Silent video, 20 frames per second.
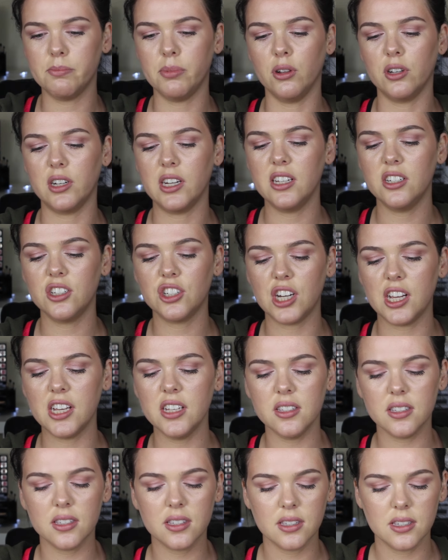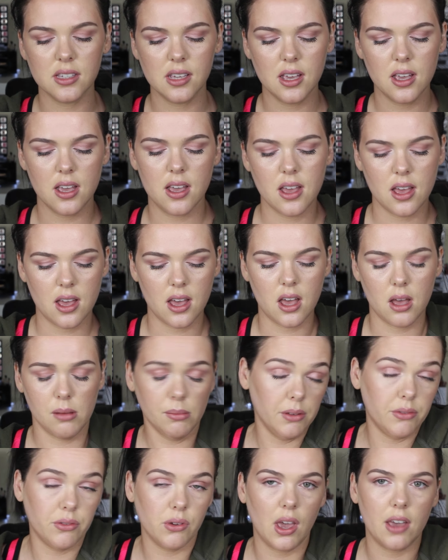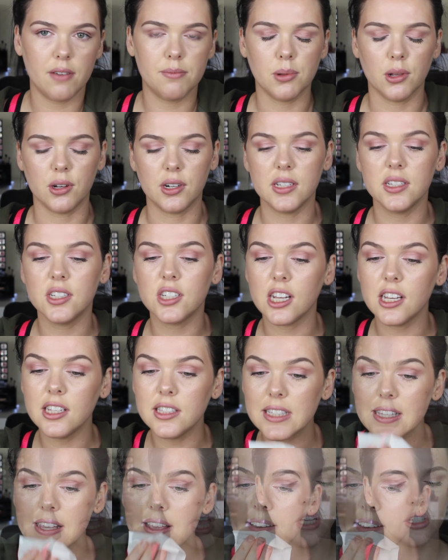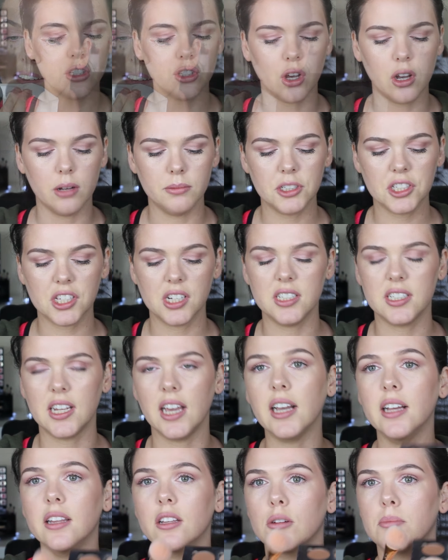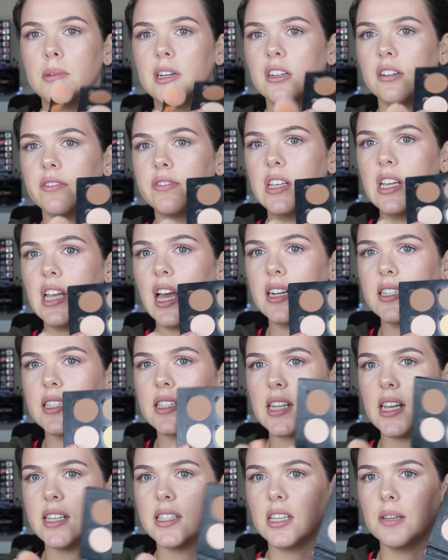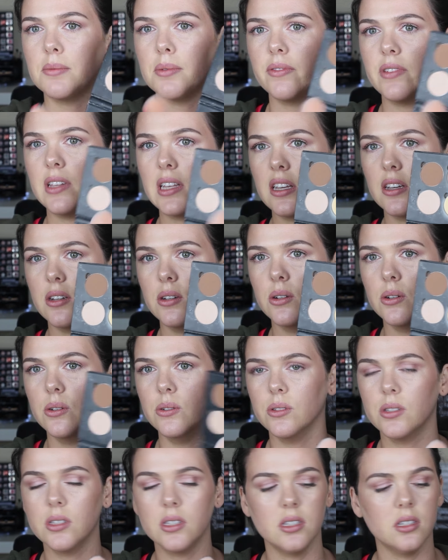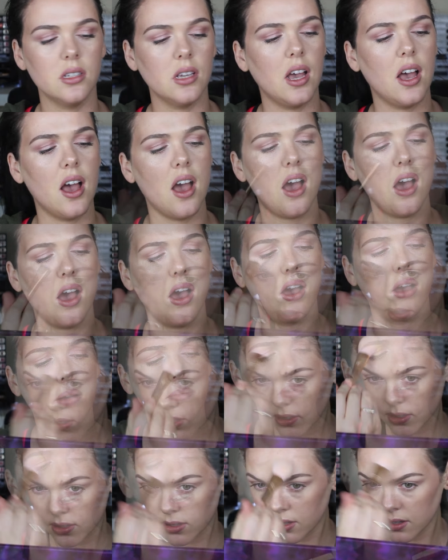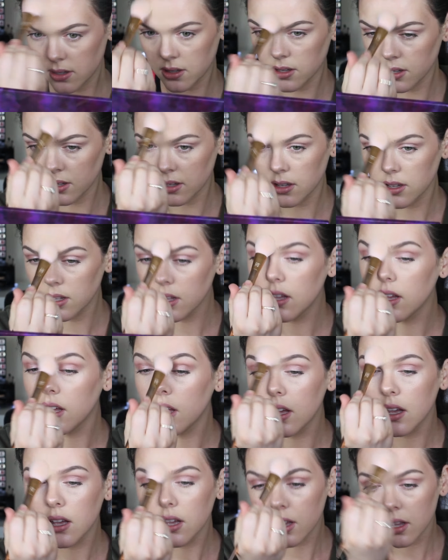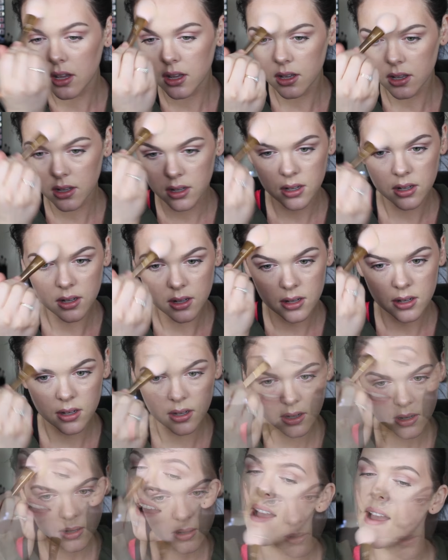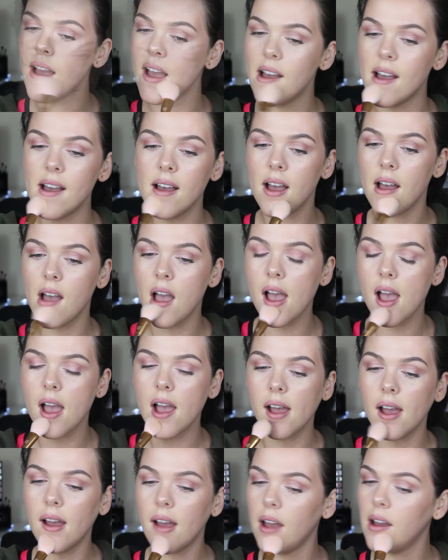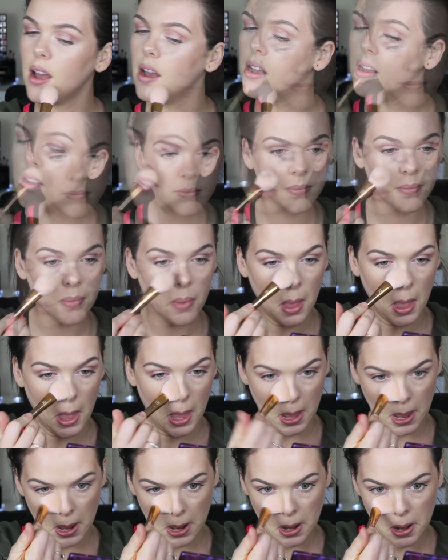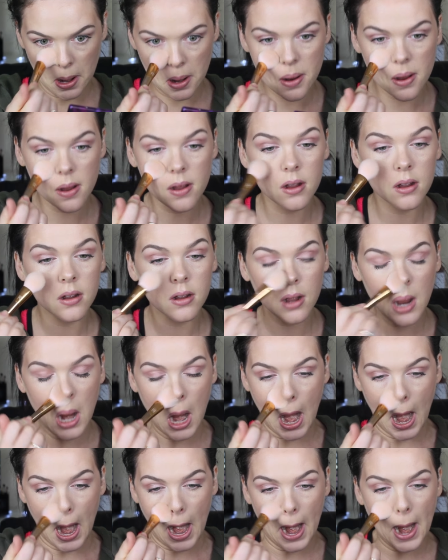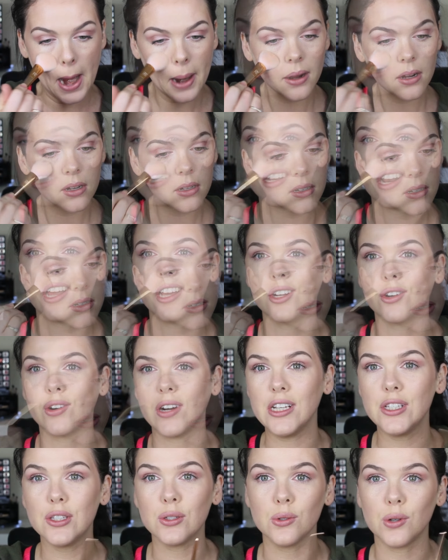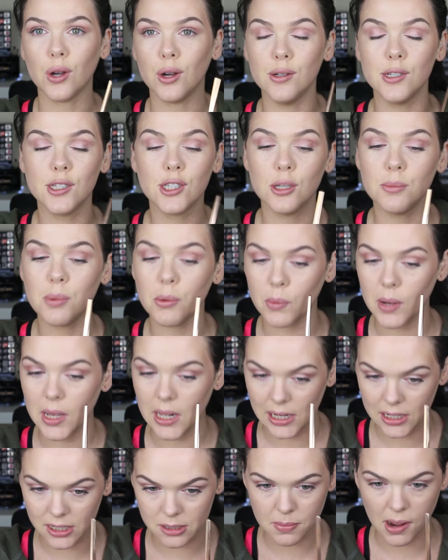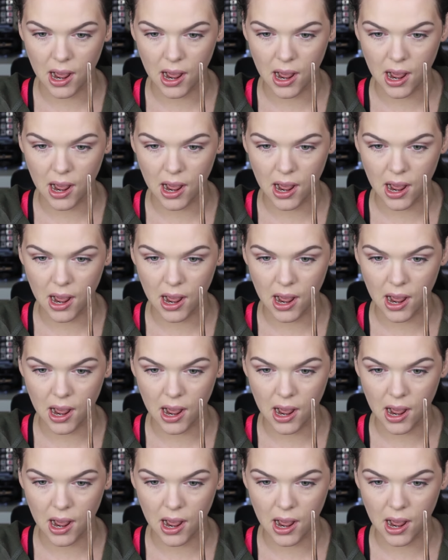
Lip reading: blotting sheets if you have blotting sheets. So I'm just going to take a little bit of the Anastasia Beverly Hills banana powder right here, and I'm going to put that through my T-zone. It didn't like crease or go super weird under